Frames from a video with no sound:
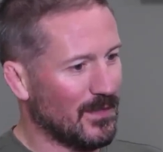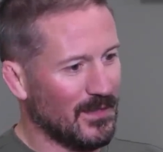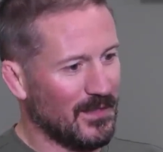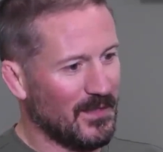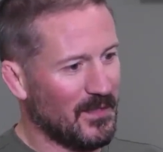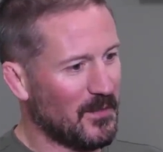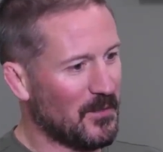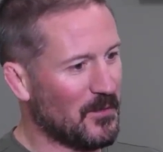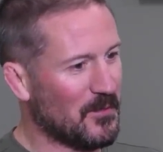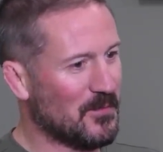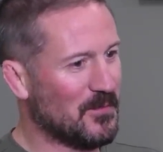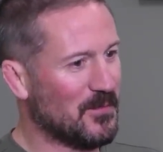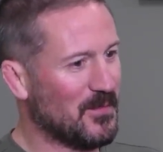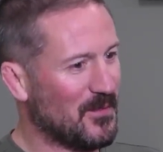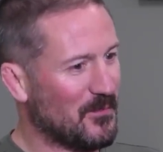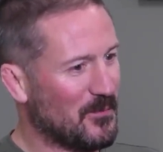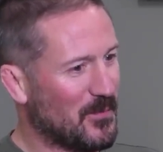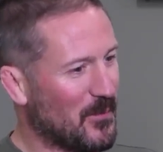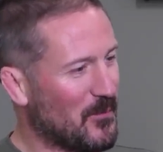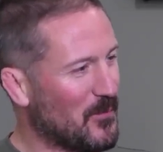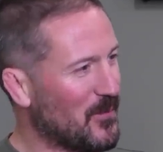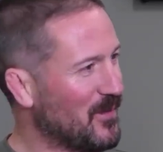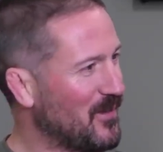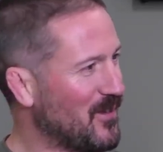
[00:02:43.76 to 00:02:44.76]
You know, I've
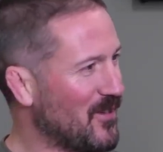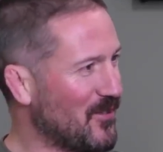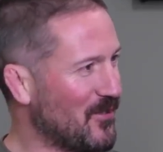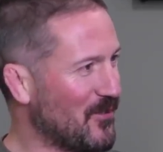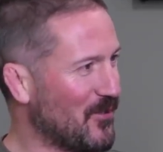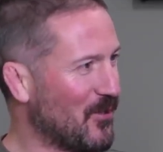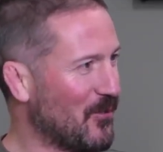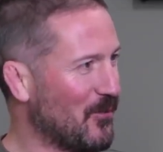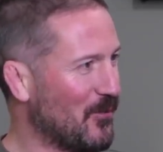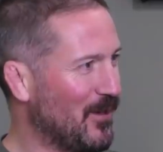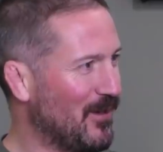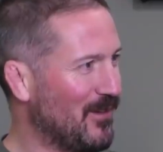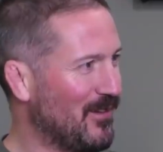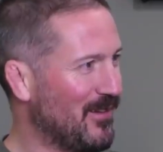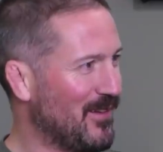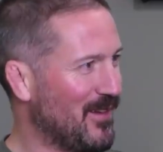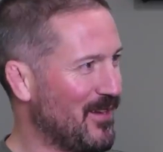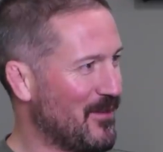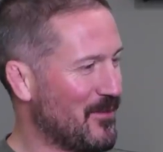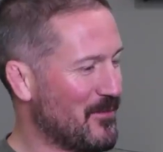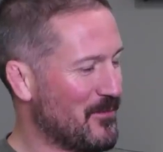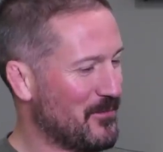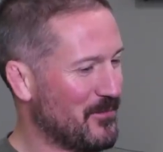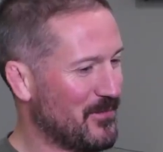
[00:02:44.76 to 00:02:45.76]
been with Conor a while
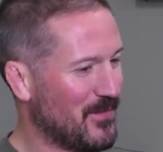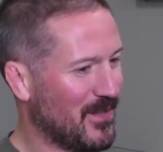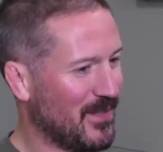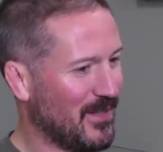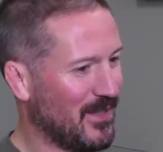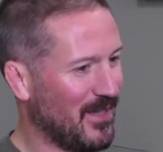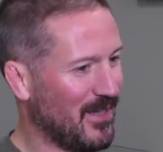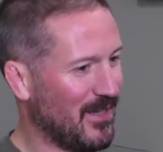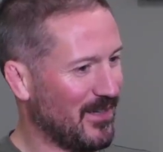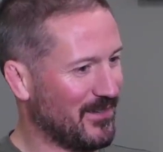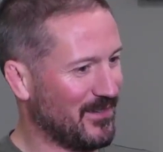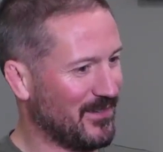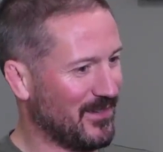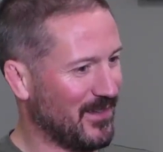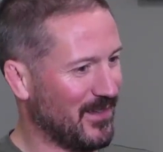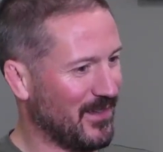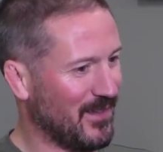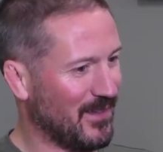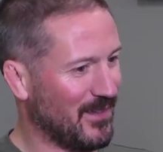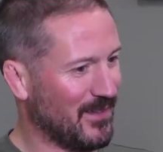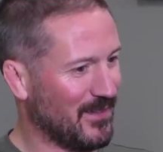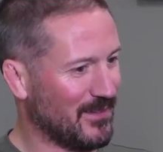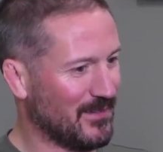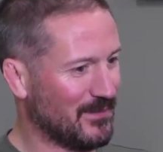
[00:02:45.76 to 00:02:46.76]
now, and he has
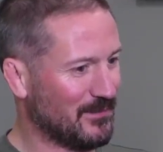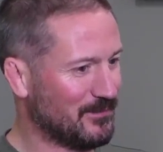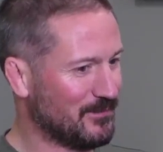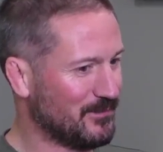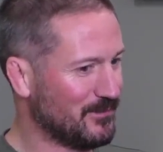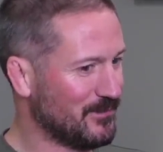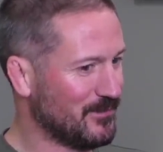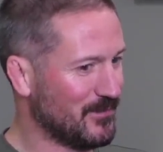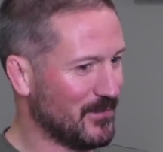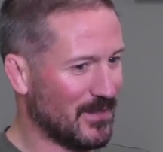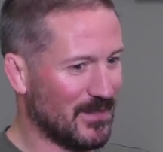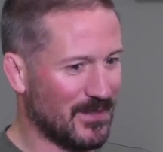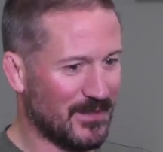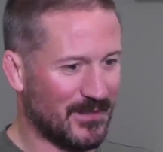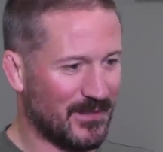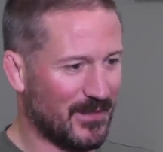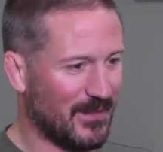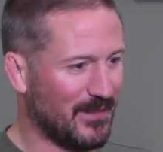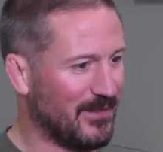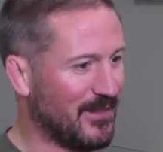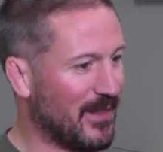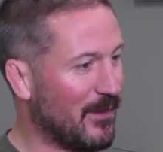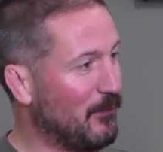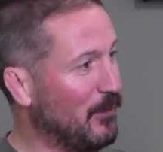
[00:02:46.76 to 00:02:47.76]
a... His,
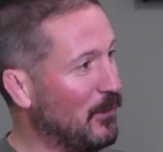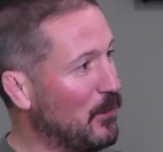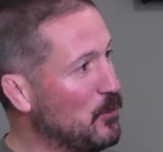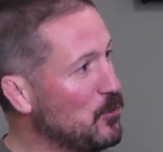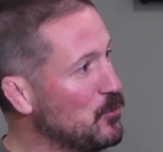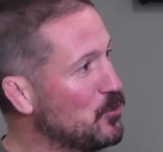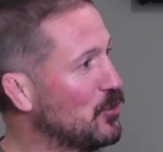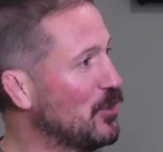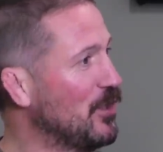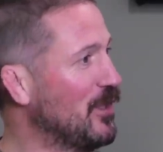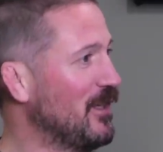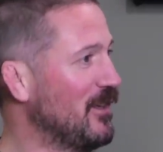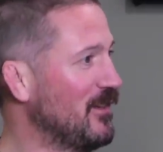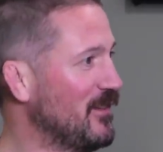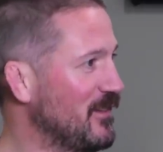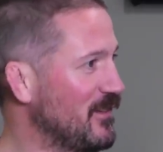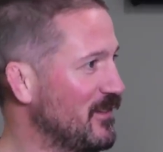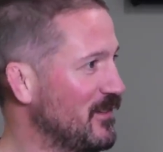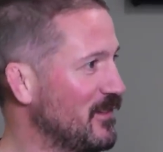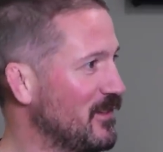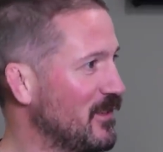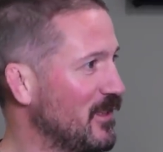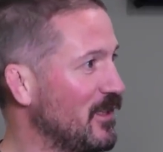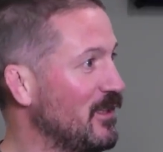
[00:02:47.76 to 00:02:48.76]
his evolution
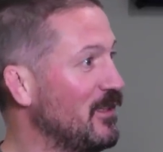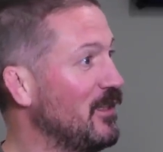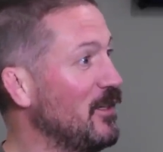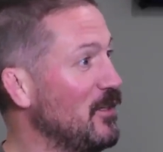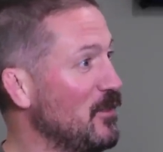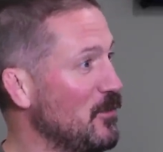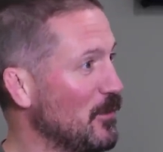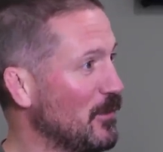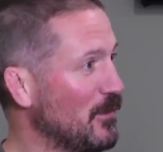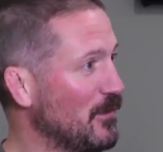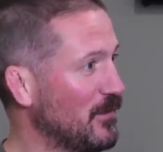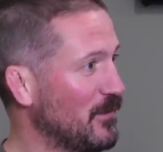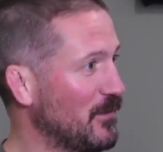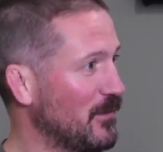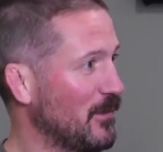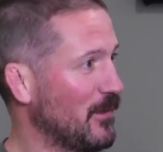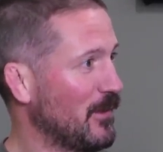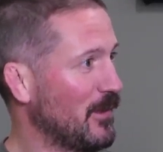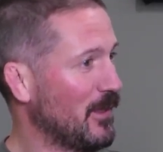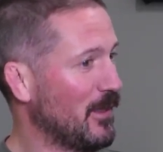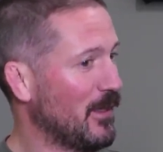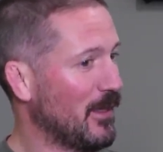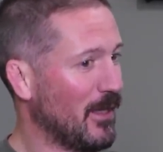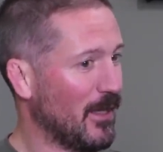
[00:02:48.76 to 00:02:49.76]
is continuous,
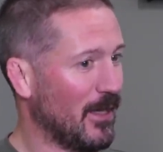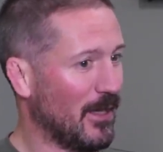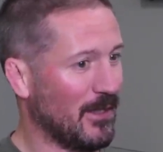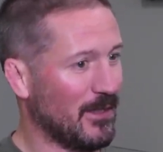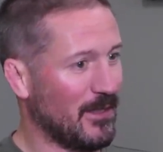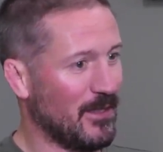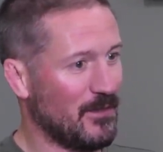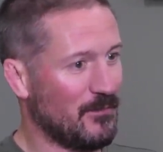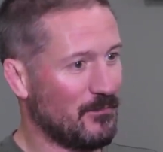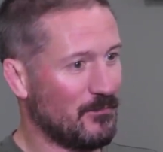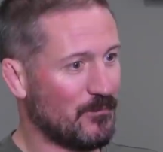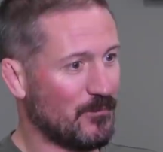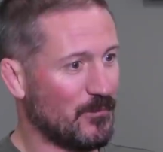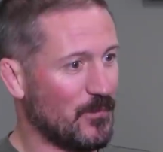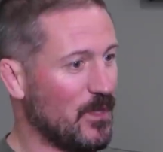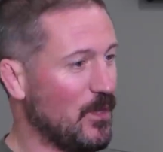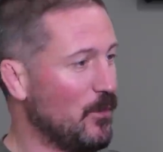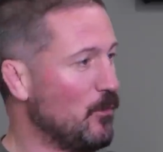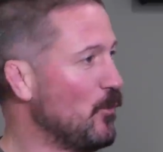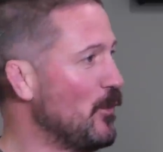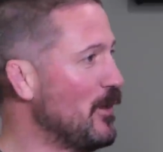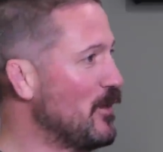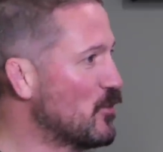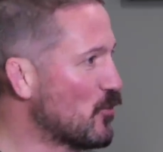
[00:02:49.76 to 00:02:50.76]
and he
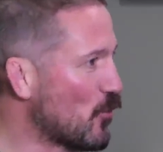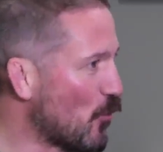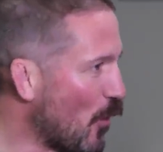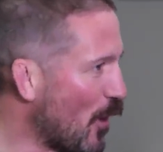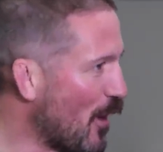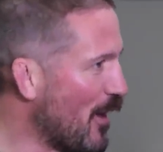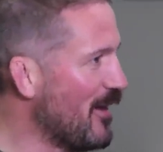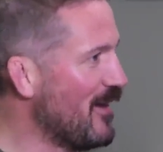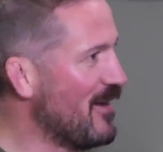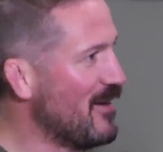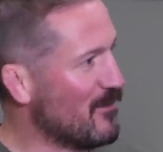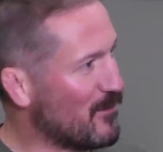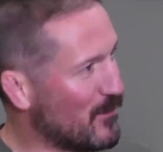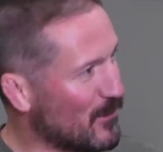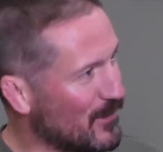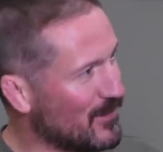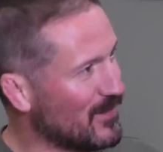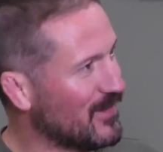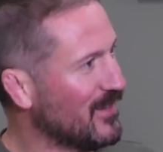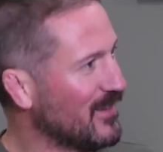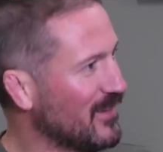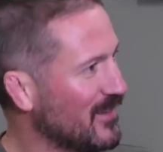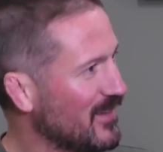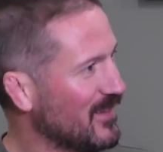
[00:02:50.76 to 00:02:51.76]
you, we try
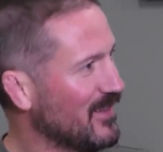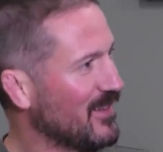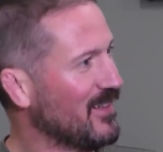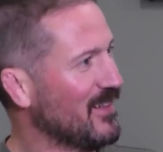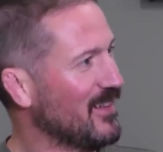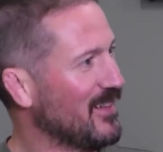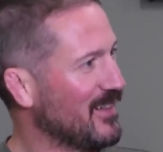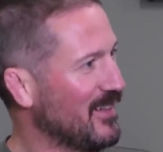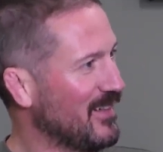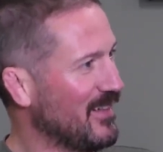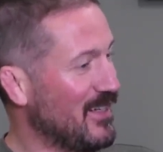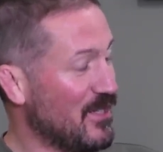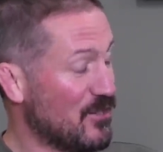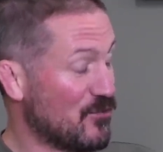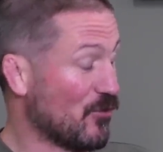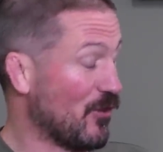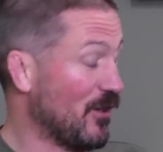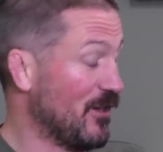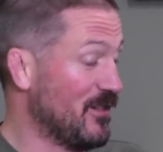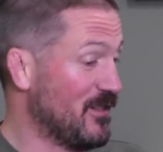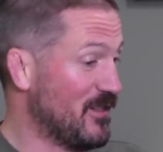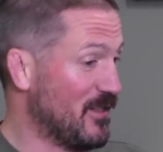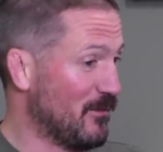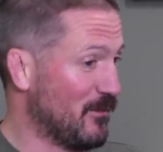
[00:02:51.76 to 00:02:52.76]
different. He
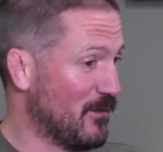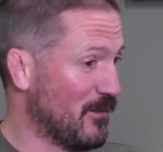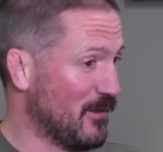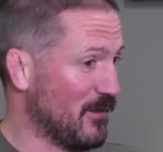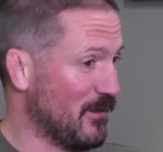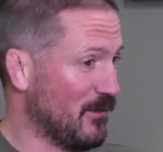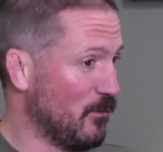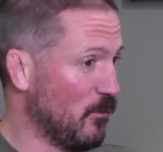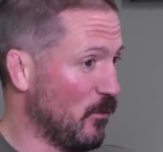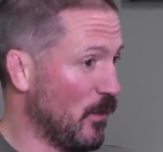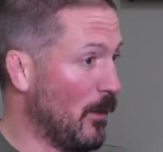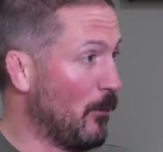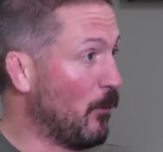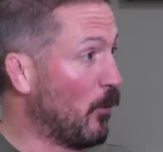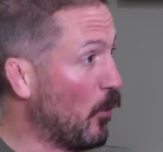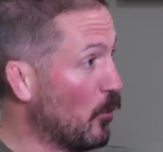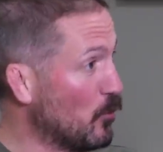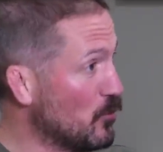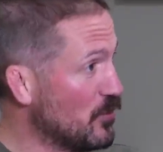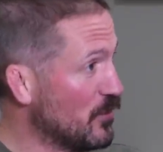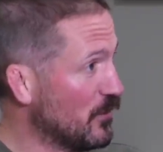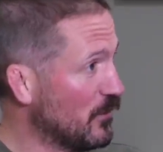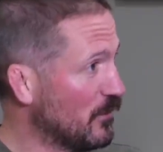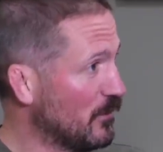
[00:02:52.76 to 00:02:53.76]
tries different
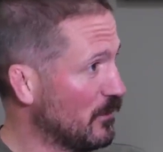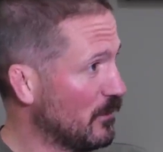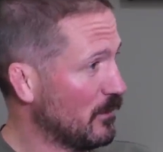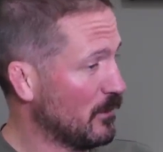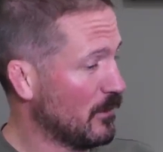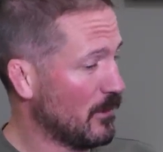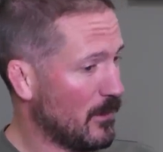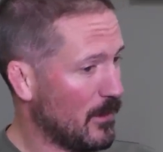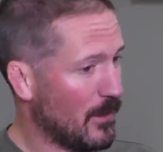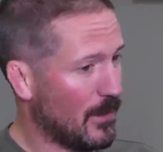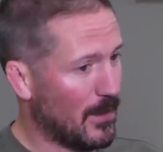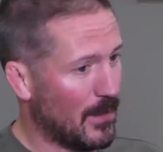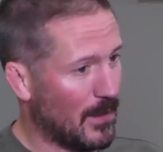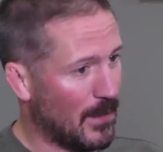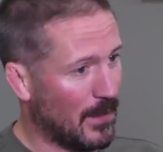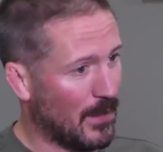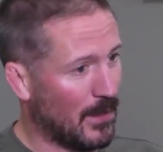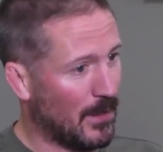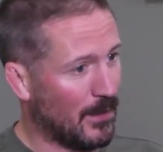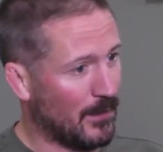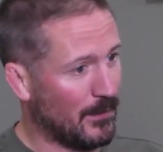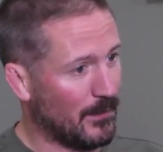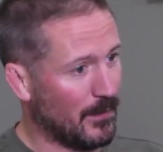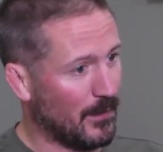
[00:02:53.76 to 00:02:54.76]
approaches,
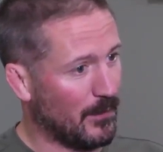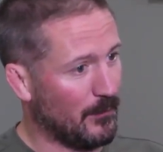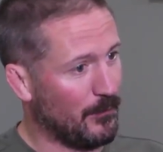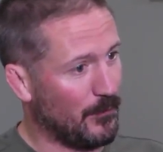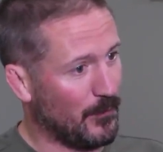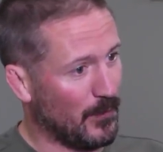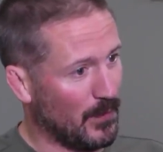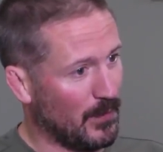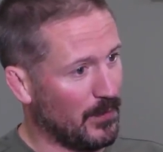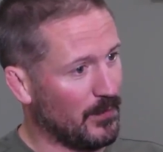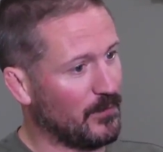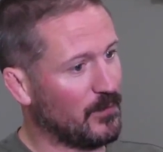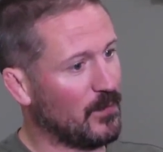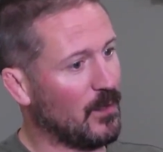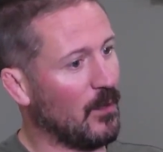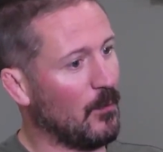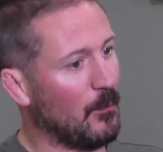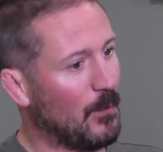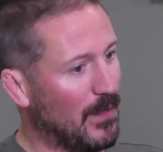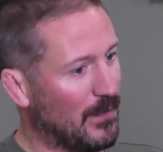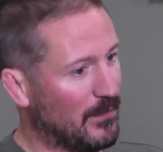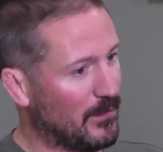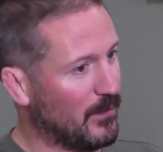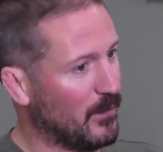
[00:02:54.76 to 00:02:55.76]
and I feel he's
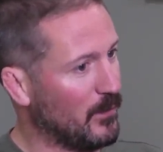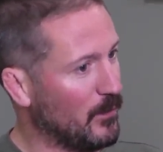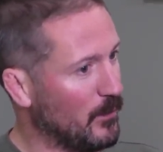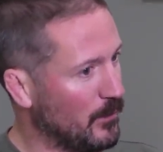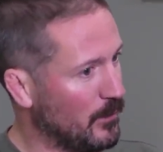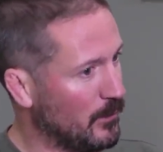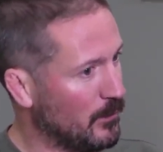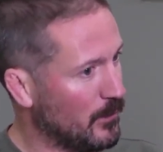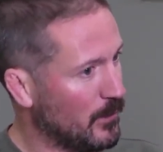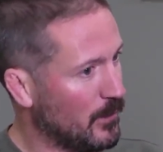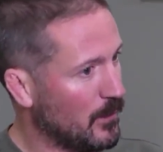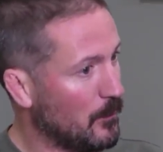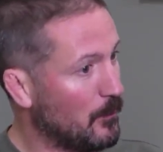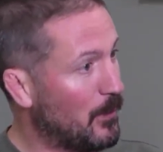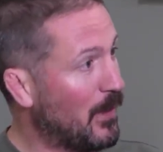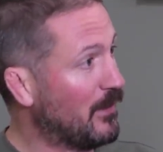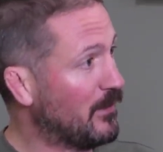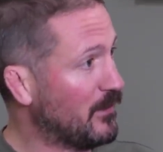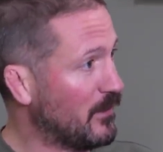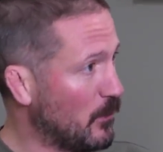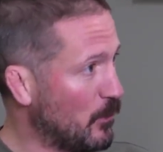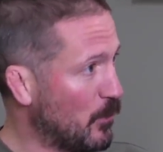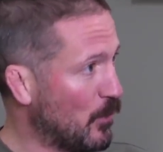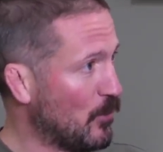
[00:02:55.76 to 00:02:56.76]
gone back to the
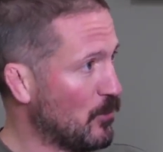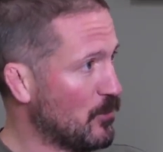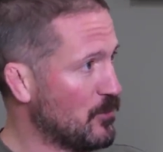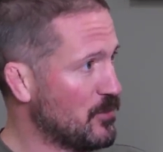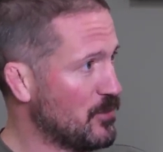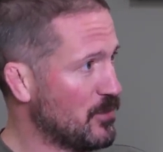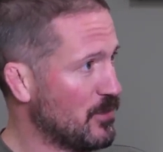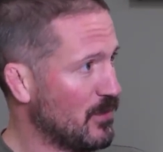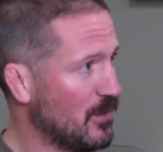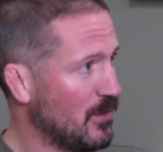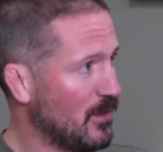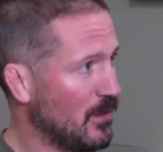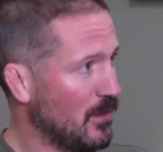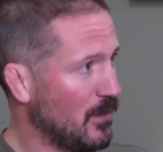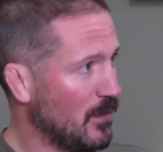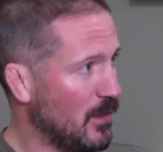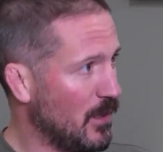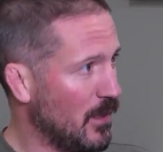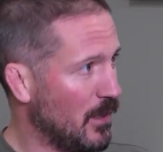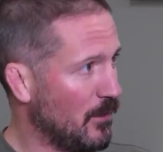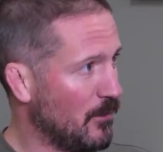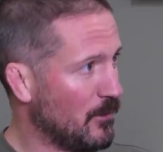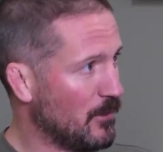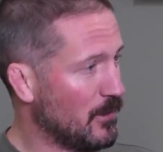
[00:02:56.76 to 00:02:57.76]
best approach
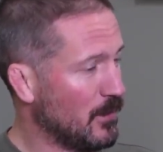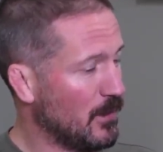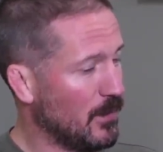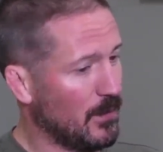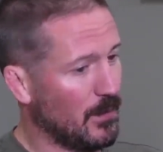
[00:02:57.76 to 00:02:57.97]
now.